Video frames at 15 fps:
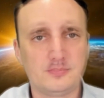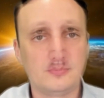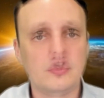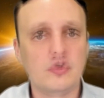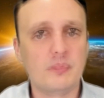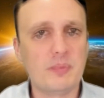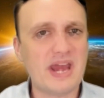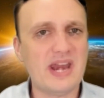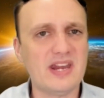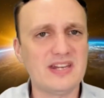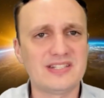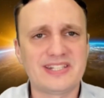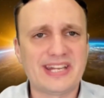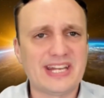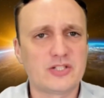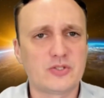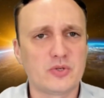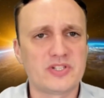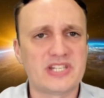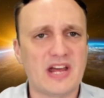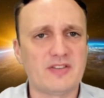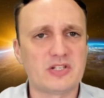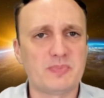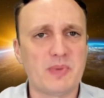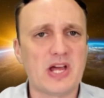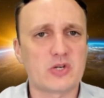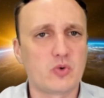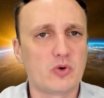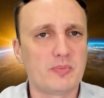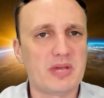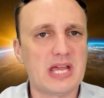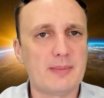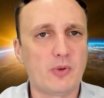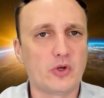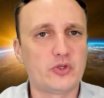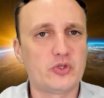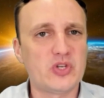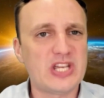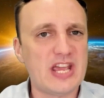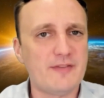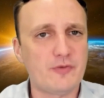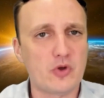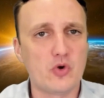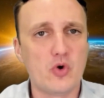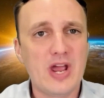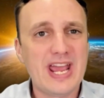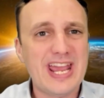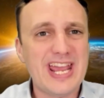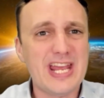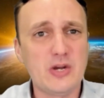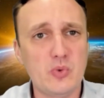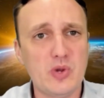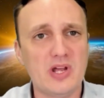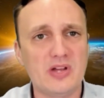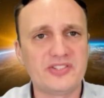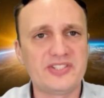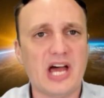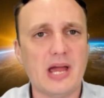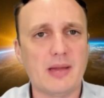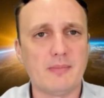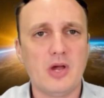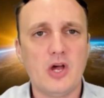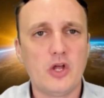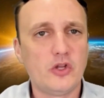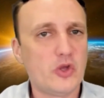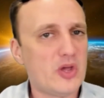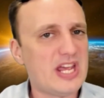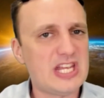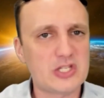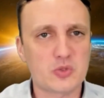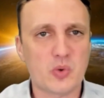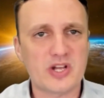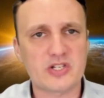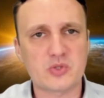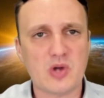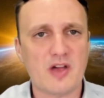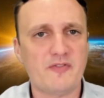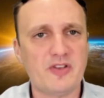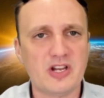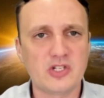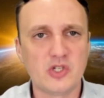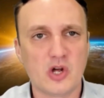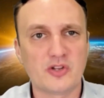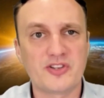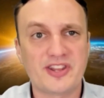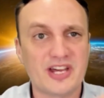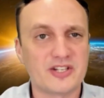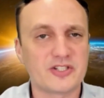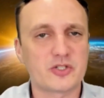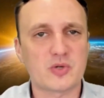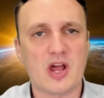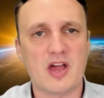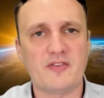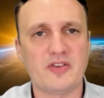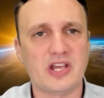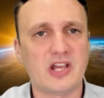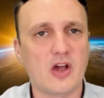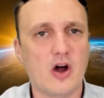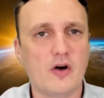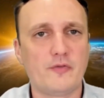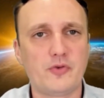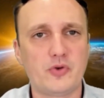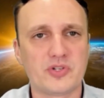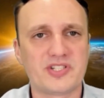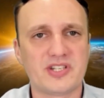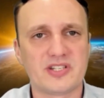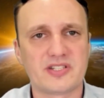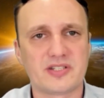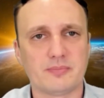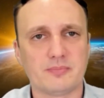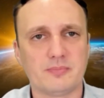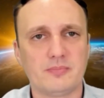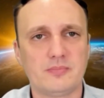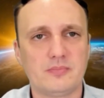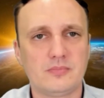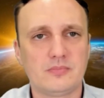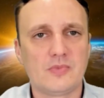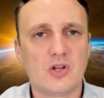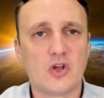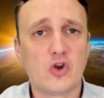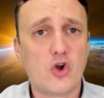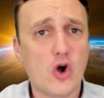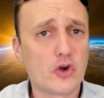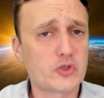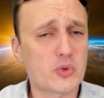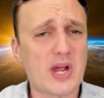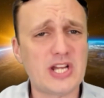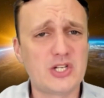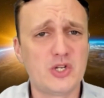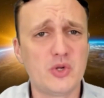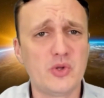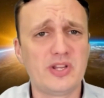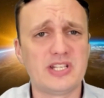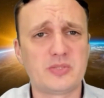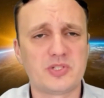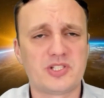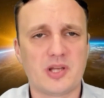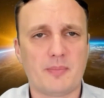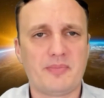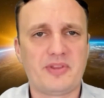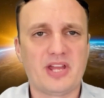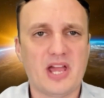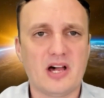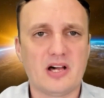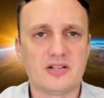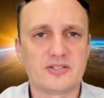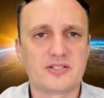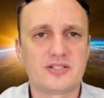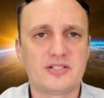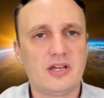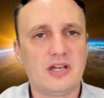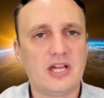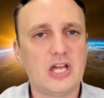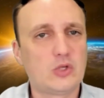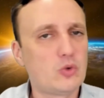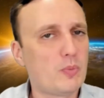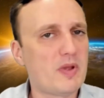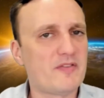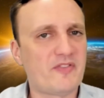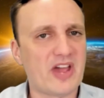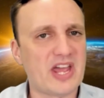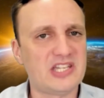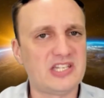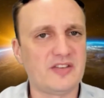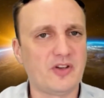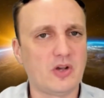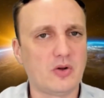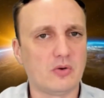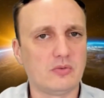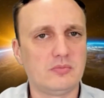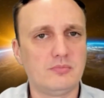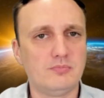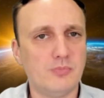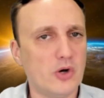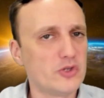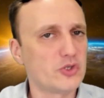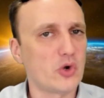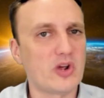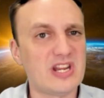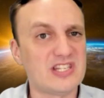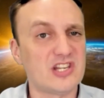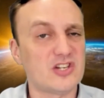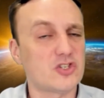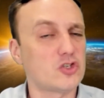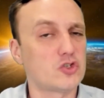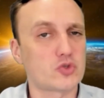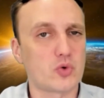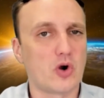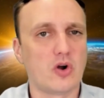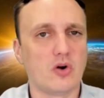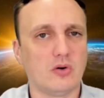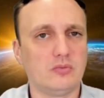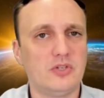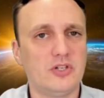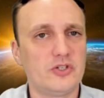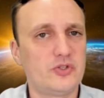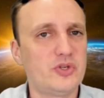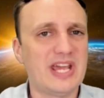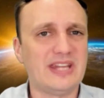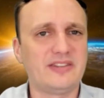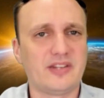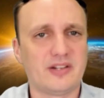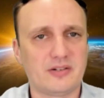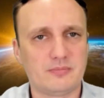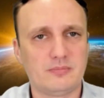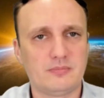Kubernetes, thanks to a service mesh, will be able to give you in real time the east west traffic, north south traffic of your system. Go try to do this with something else. It will be very difficult. Most organizations struggle to get there.